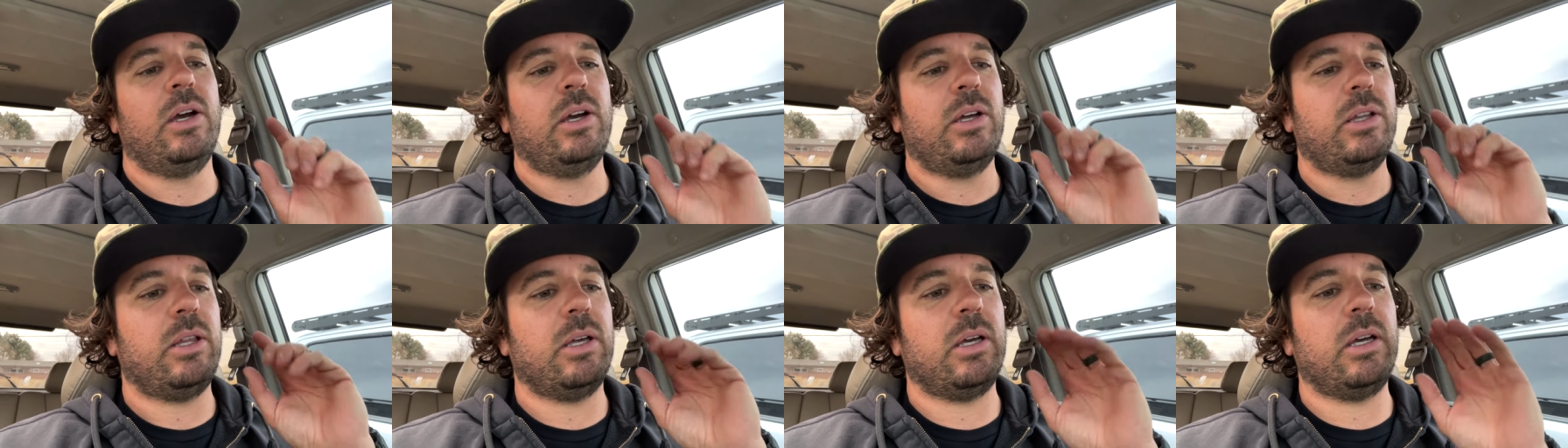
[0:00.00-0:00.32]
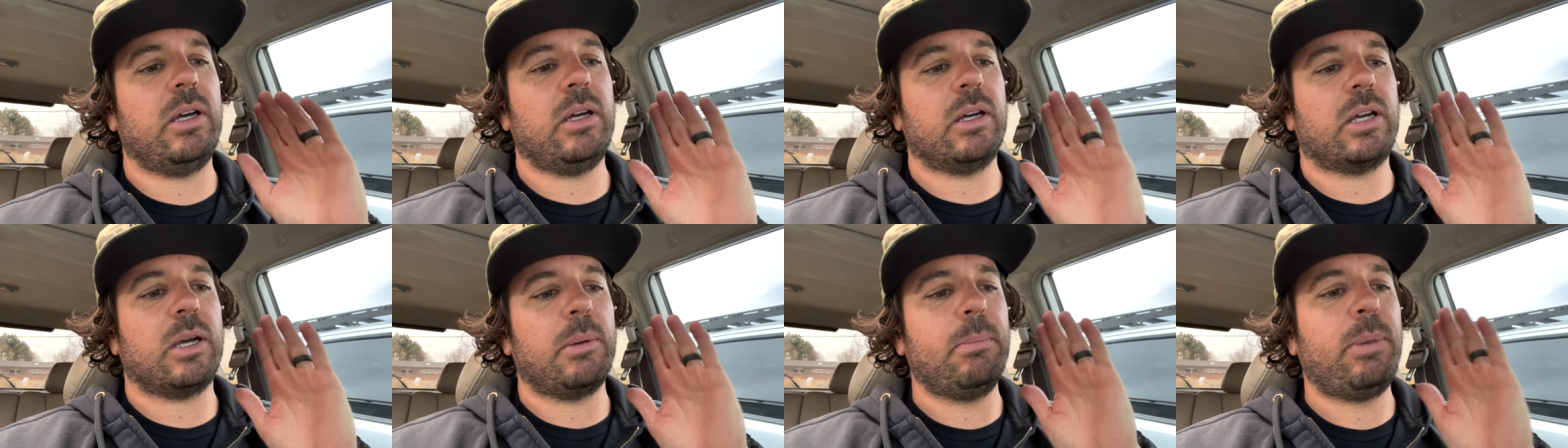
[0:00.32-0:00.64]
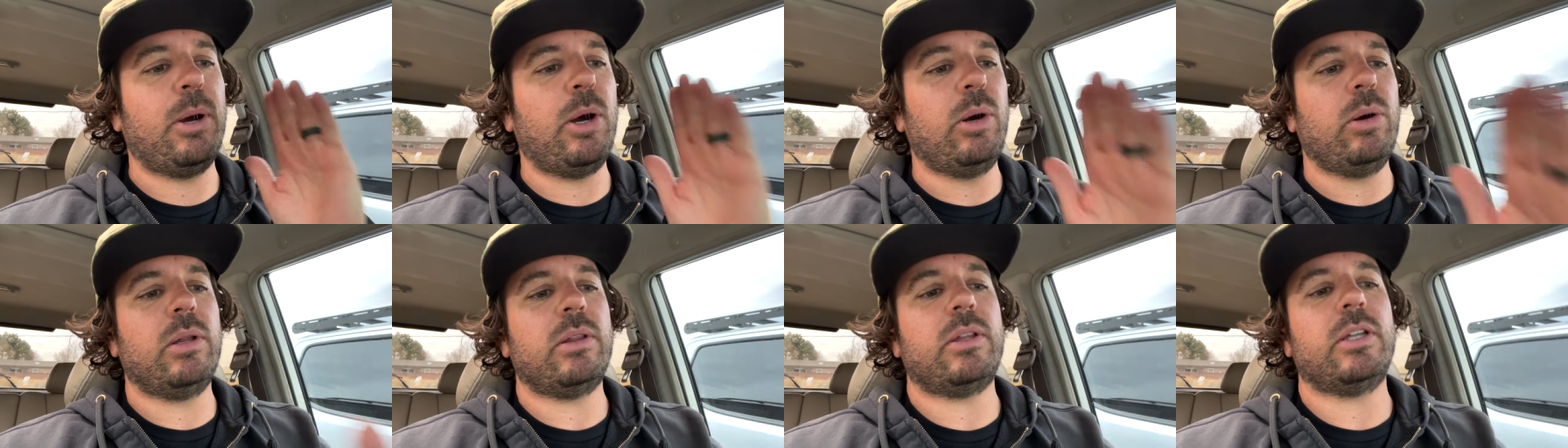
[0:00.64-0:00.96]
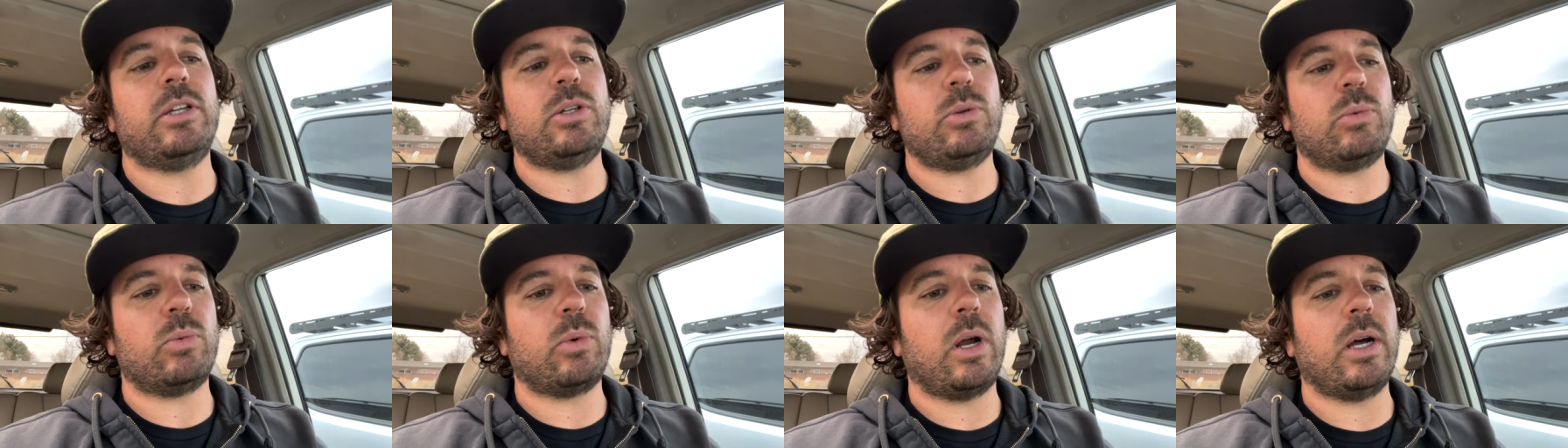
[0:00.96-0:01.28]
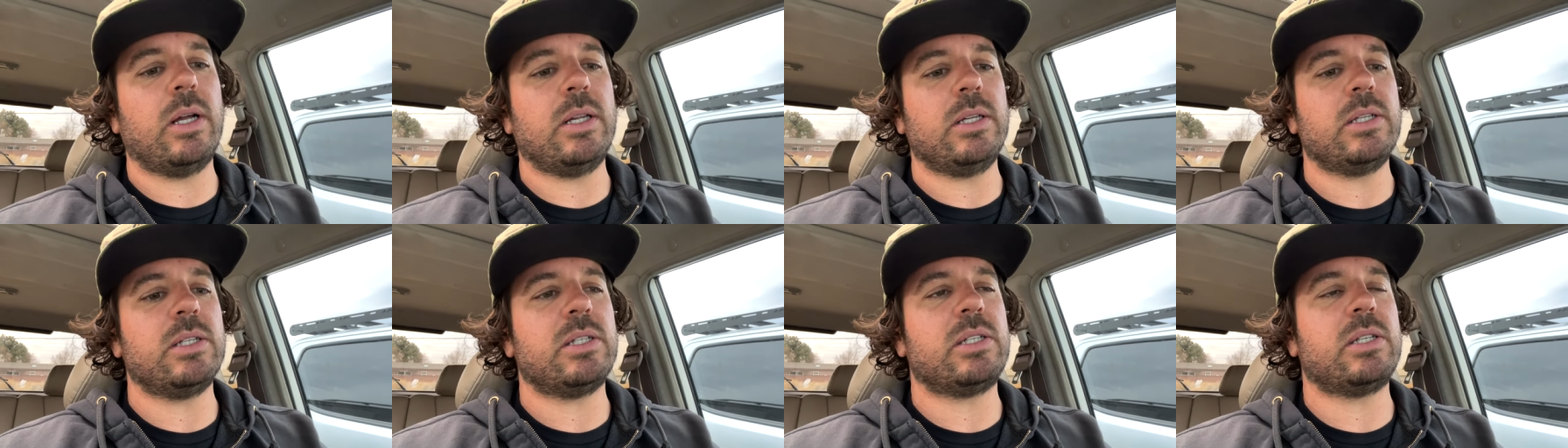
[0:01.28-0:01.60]
the component that
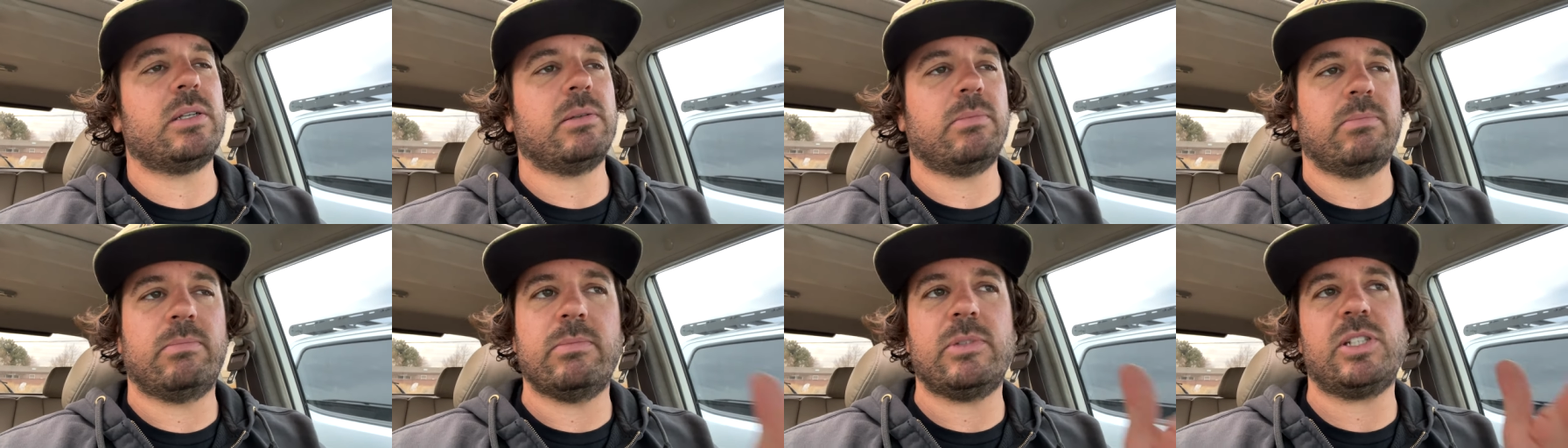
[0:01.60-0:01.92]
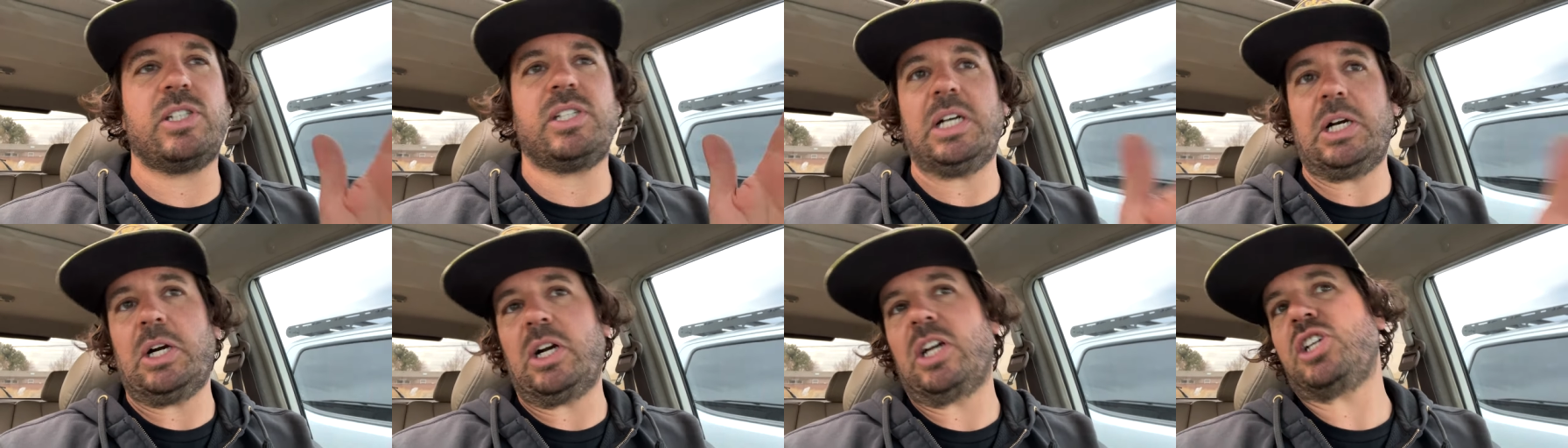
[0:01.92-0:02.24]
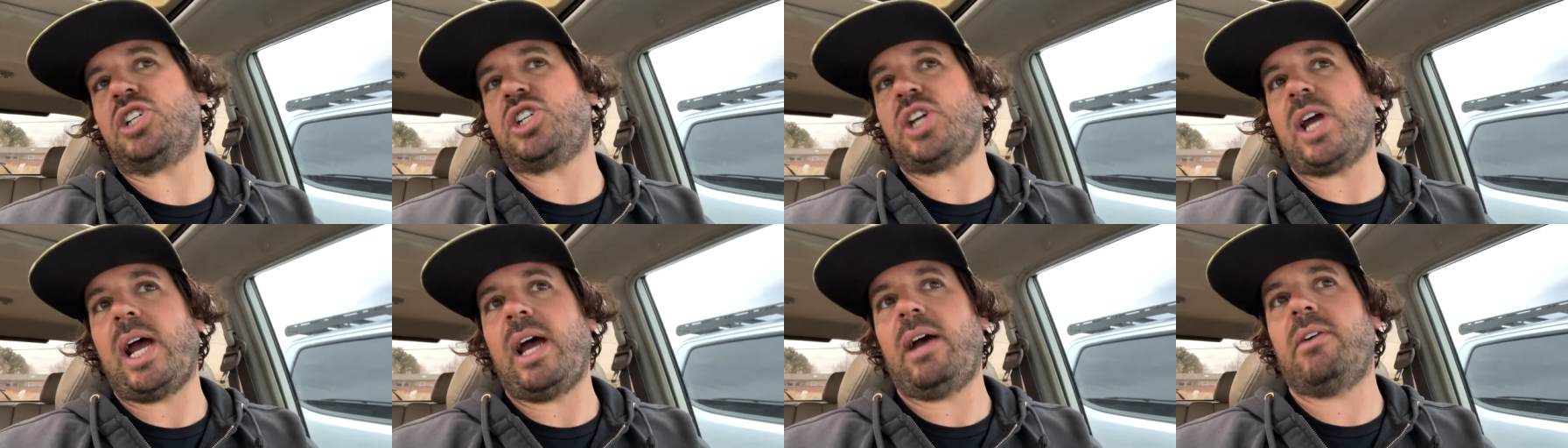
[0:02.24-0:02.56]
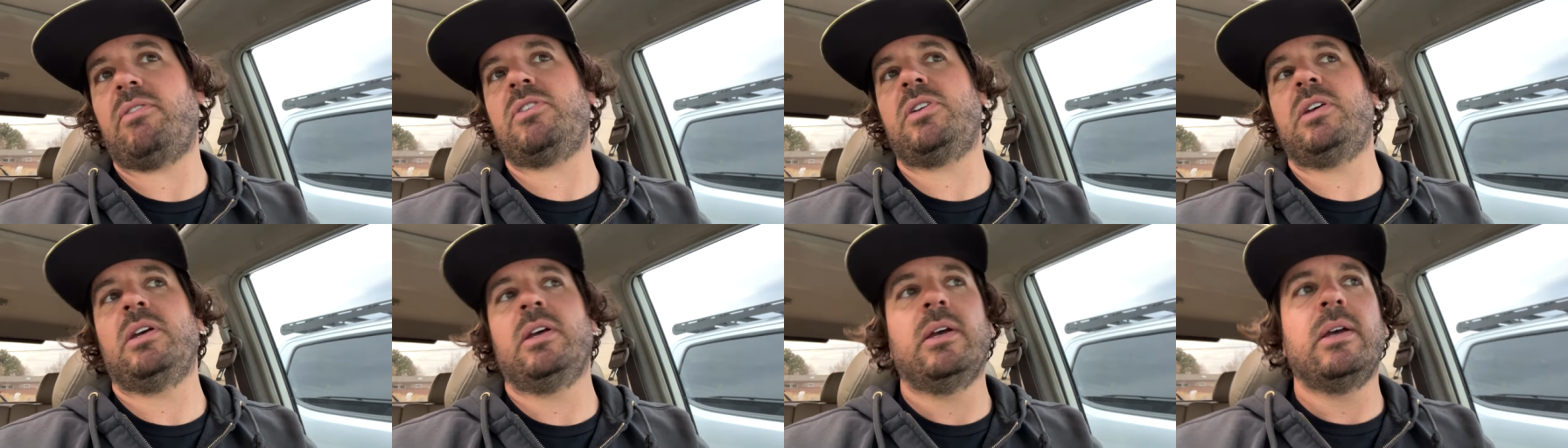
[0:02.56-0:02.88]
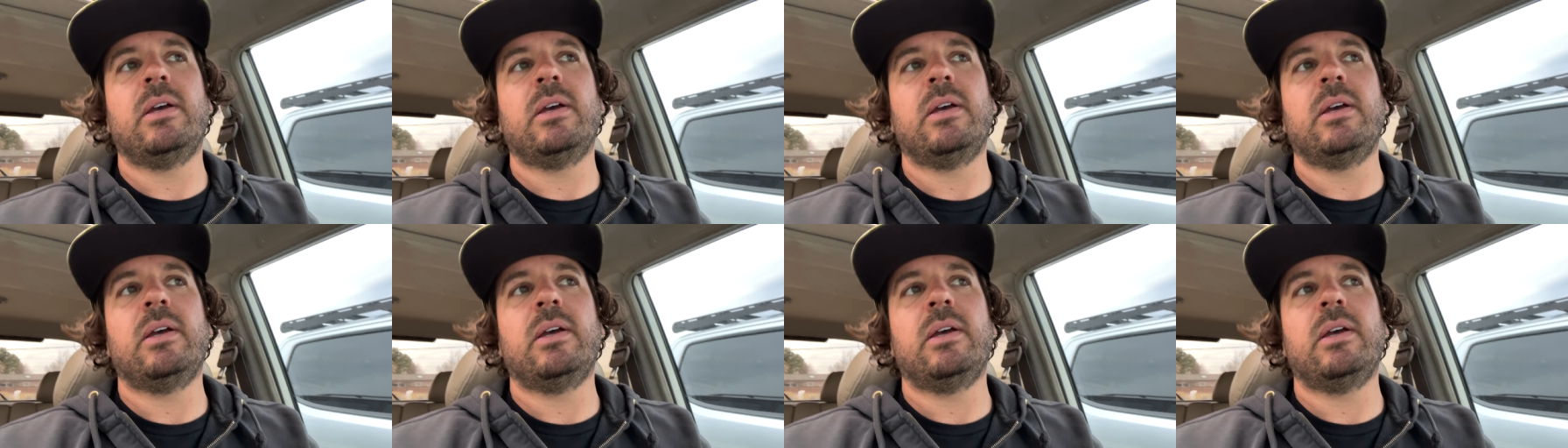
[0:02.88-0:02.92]
runs the steering shaft,